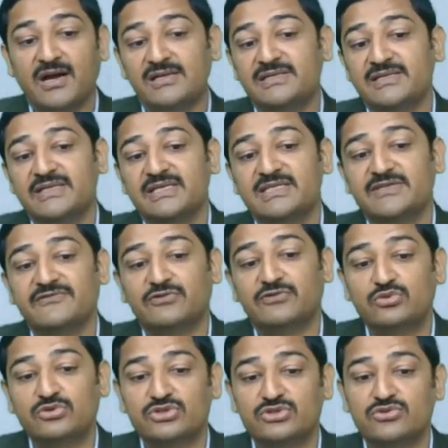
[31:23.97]
alternative
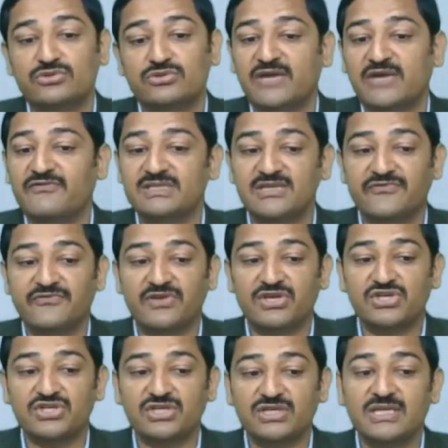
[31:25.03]
routes to
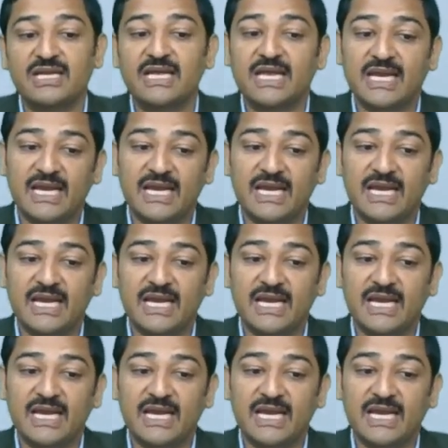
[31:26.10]
diversification,